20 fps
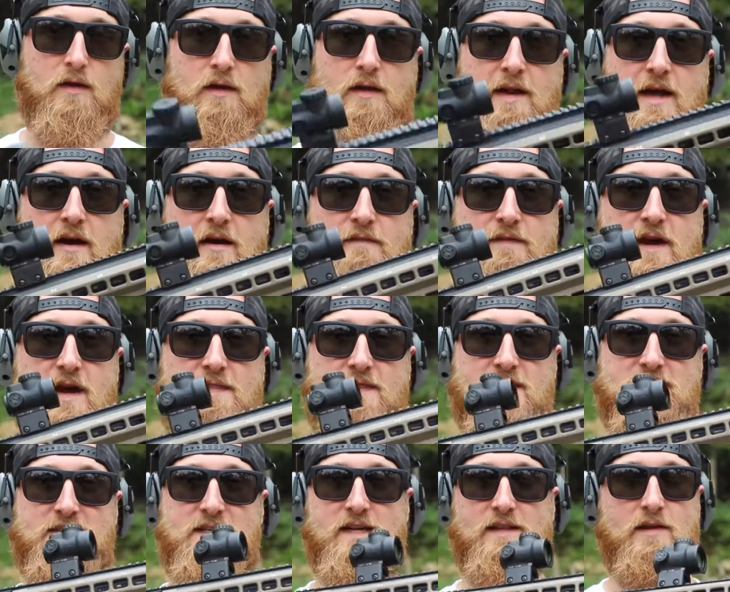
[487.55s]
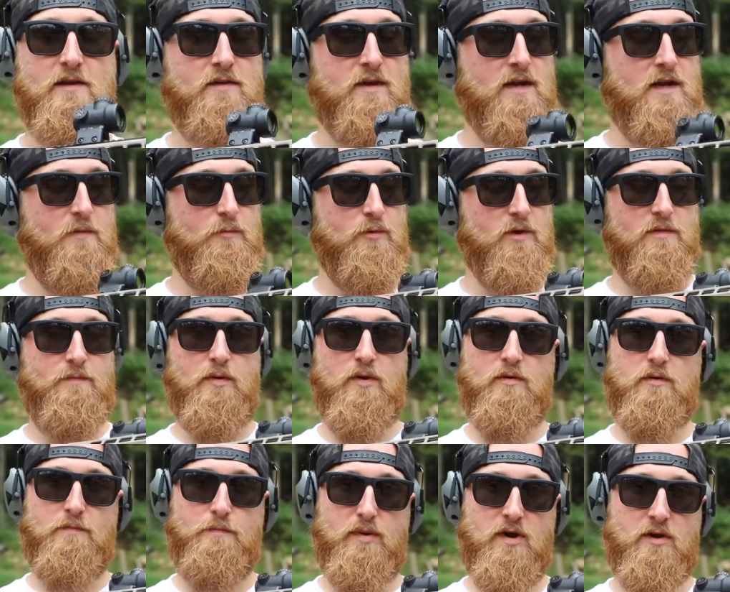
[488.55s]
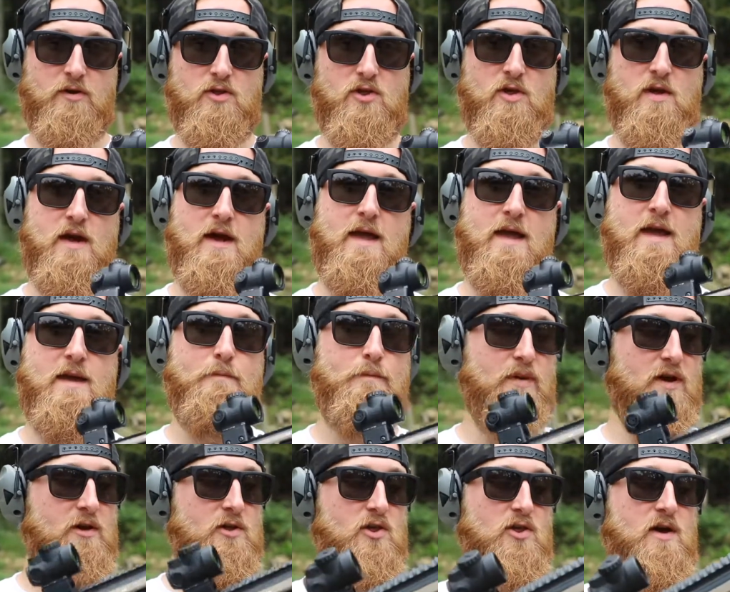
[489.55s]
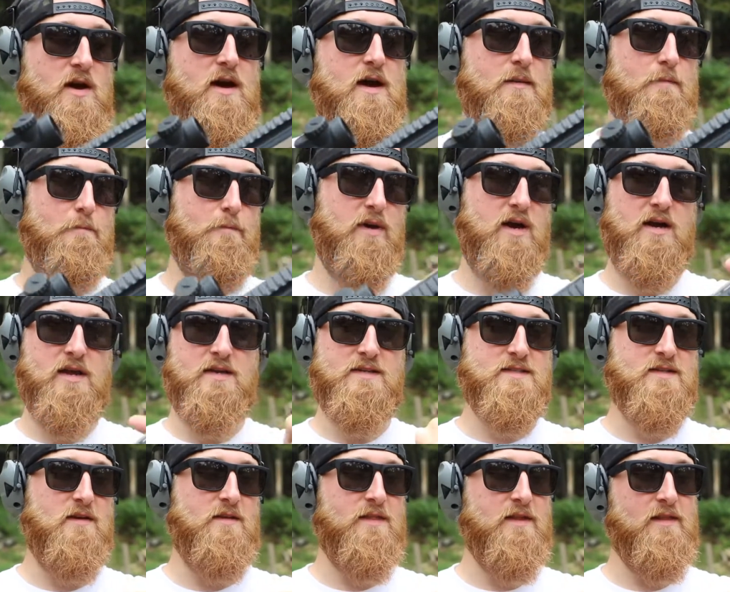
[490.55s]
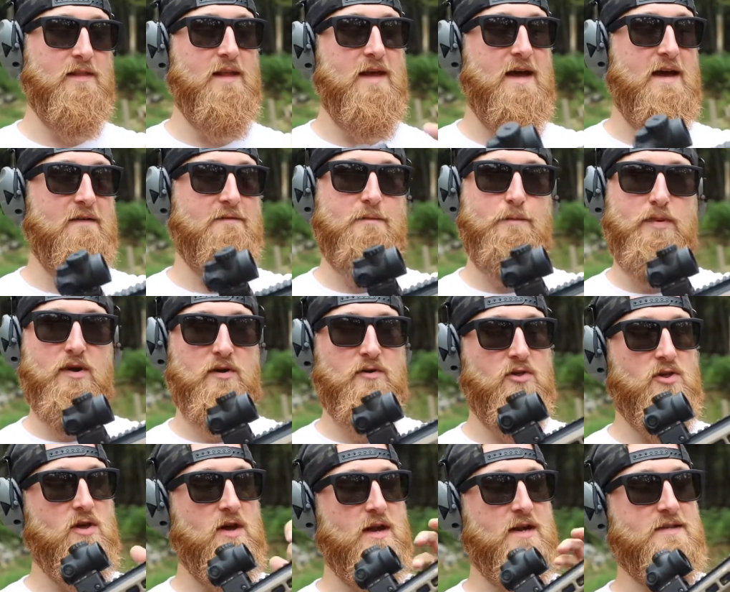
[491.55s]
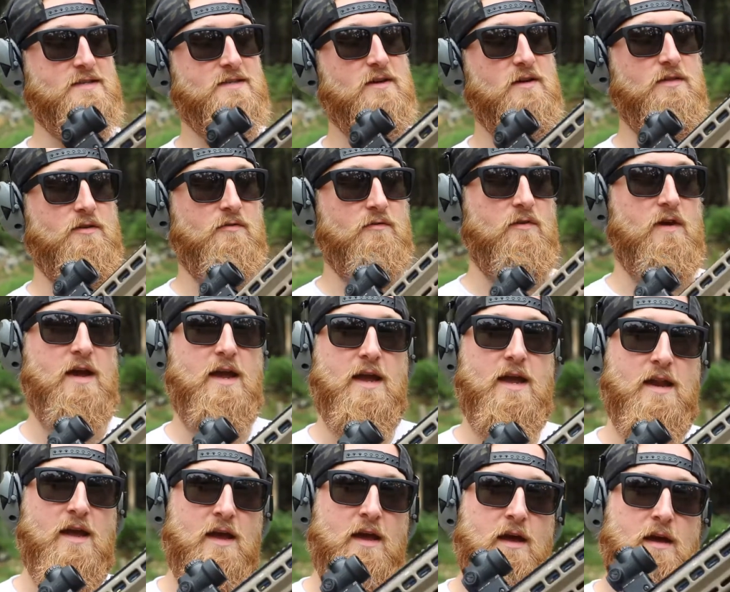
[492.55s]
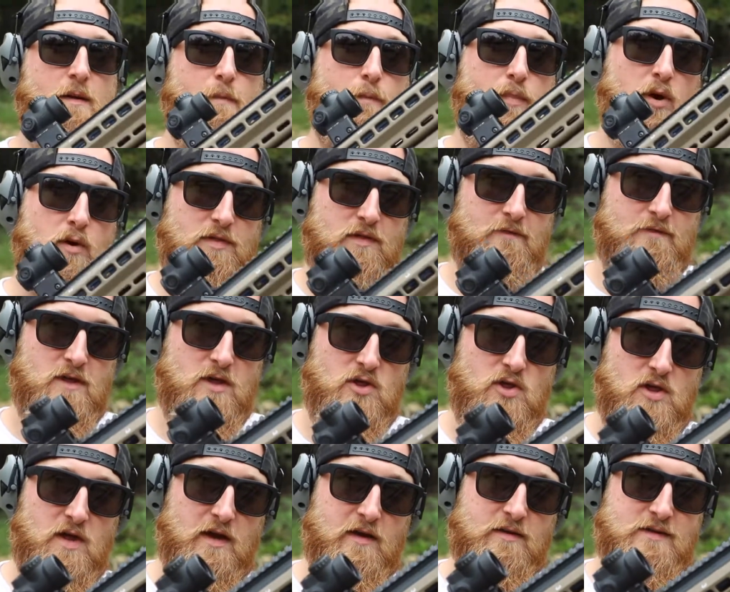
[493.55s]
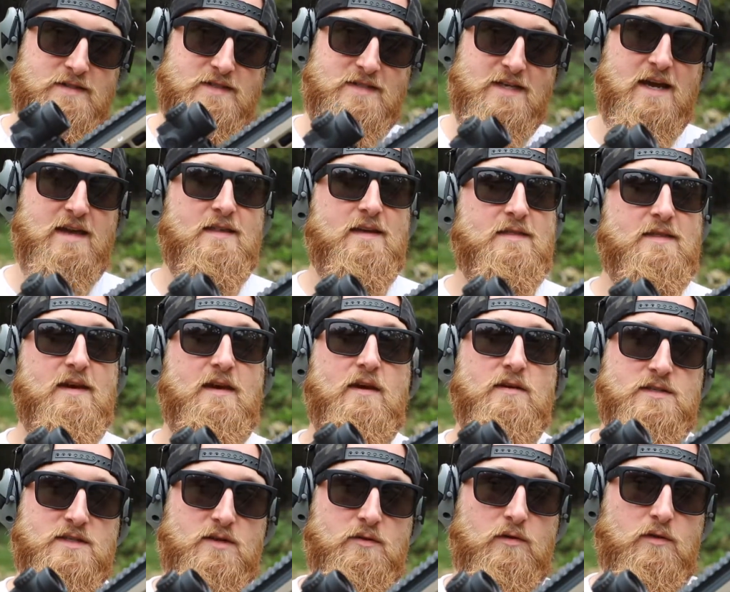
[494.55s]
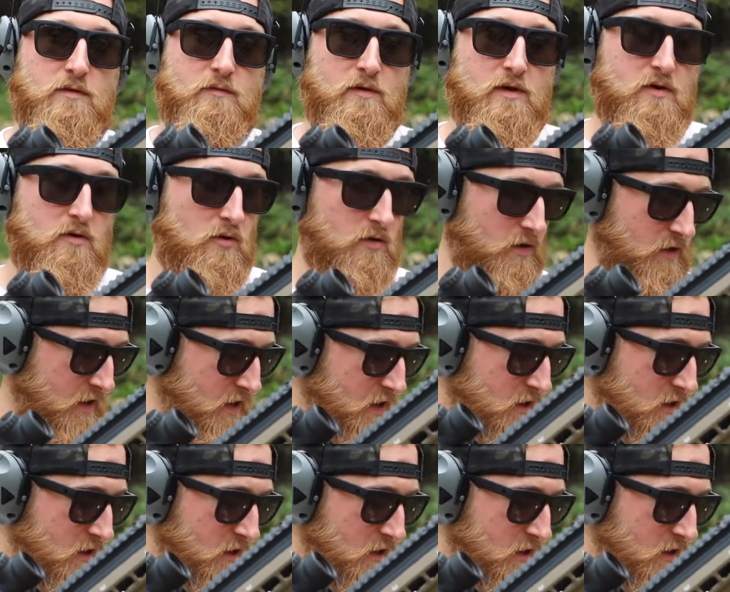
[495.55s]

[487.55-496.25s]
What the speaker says: Now I've got this thing loaded up with both birdshot and buckshot. Buck is on the left, birdshot is on the right. Both of these shells say that they are 2 3/4